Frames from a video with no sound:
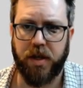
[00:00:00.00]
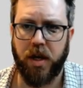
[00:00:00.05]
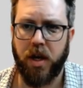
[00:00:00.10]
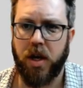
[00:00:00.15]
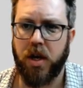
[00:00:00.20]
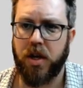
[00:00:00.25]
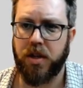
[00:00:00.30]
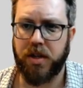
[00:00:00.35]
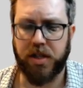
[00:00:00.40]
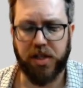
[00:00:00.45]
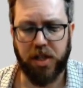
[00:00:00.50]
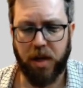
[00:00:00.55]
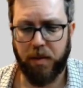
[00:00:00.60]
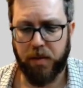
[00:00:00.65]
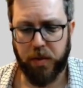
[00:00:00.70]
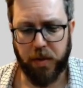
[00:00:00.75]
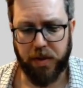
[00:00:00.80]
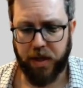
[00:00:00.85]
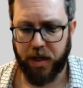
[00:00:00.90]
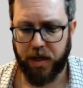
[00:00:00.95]
This comes with
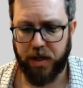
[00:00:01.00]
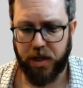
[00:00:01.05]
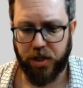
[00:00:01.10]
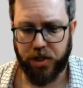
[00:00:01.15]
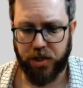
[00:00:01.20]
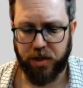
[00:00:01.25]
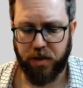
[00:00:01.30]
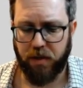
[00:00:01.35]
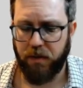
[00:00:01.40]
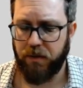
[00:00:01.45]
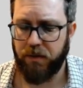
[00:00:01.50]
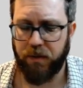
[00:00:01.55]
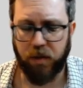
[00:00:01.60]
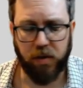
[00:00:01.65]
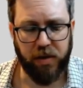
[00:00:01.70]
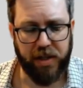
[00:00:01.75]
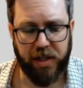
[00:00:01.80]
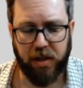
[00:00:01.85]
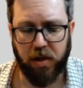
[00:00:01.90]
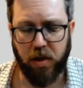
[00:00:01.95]
Ignition, fully
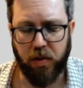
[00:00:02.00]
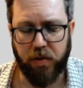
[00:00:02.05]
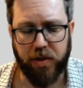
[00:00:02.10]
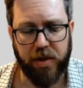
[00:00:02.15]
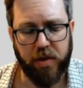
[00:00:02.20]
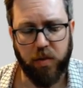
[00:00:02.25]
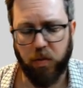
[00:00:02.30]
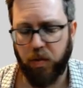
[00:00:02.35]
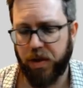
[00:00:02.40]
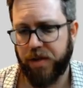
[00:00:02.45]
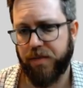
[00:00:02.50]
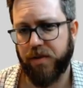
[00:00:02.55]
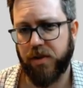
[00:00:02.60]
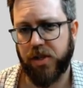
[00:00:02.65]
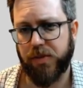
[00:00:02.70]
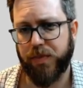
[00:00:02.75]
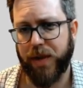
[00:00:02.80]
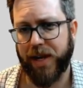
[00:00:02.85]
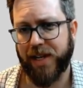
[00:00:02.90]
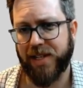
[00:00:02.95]
loaded with
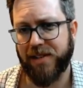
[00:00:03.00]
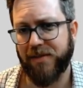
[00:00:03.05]
Perspective,